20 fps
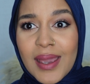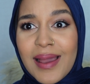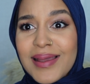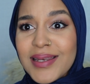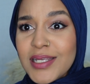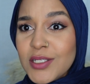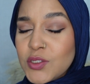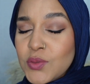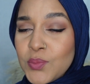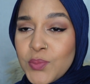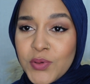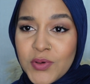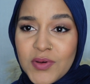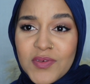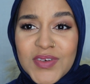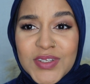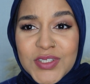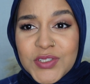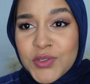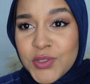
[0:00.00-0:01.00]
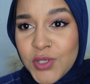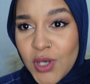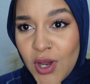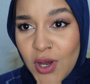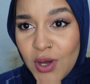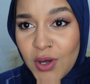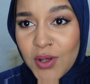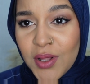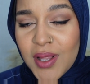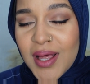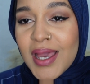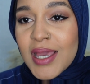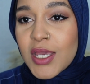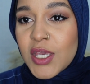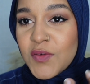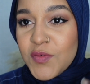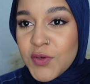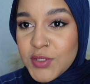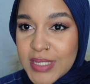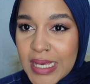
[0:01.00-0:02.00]
I need to prove it to y'all.
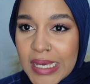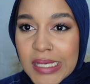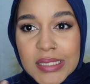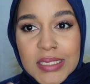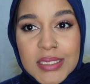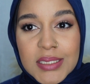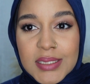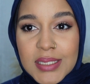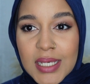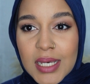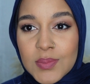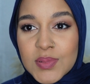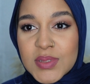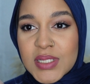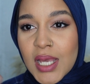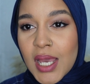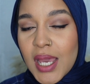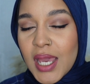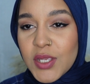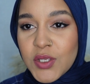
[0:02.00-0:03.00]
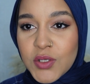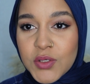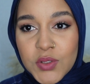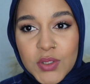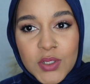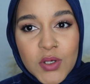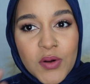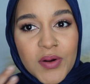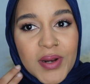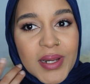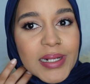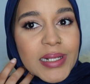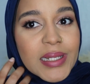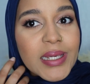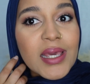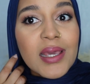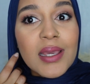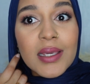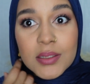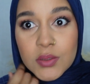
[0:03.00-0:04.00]
If you take these steps and you do it
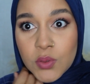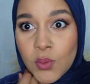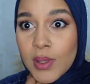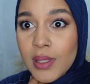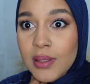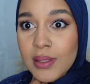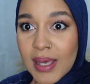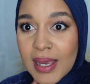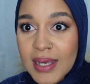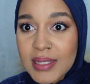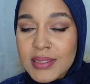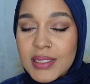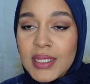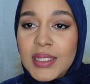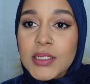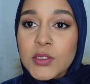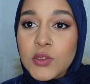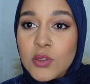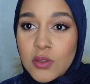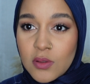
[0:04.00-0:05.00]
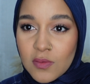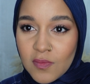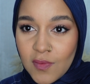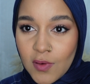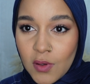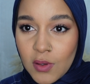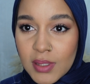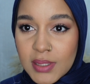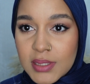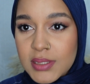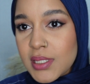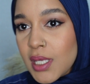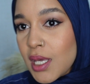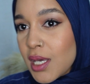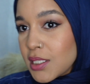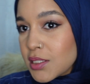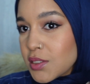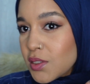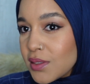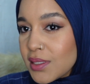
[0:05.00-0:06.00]
correctly, it will last and it will look flawless.
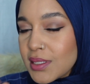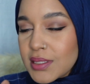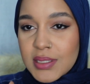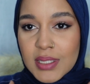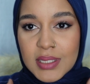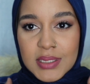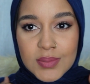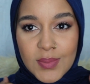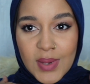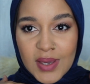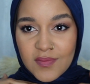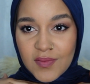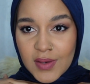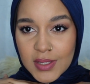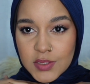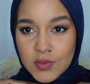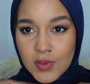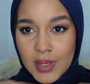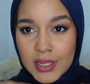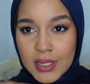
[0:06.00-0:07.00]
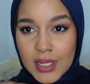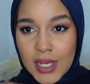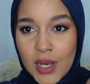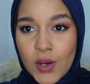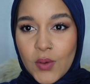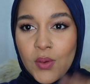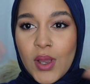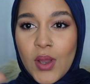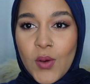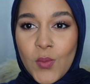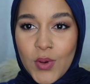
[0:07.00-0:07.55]
So this is my face right now.